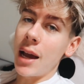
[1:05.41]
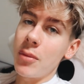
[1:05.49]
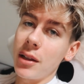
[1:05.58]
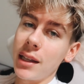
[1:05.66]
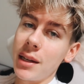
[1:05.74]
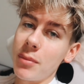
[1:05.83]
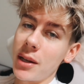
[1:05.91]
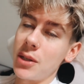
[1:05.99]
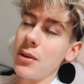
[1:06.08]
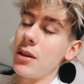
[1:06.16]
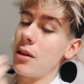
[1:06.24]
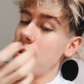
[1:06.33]
I'm not laid in bed
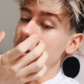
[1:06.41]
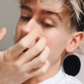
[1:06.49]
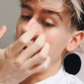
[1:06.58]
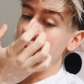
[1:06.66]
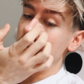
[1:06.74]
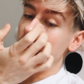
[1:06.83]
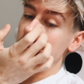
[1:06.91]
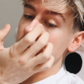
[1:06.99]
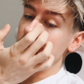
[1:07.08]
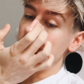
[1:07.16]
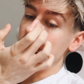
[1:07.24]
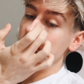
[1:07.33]
doing nothing though. I've
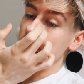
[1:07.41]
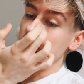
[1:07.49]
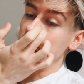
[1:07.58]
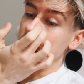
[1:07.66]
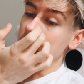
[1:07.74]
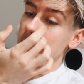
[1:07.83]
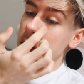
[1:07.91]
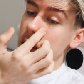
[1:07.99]
edited up two videos.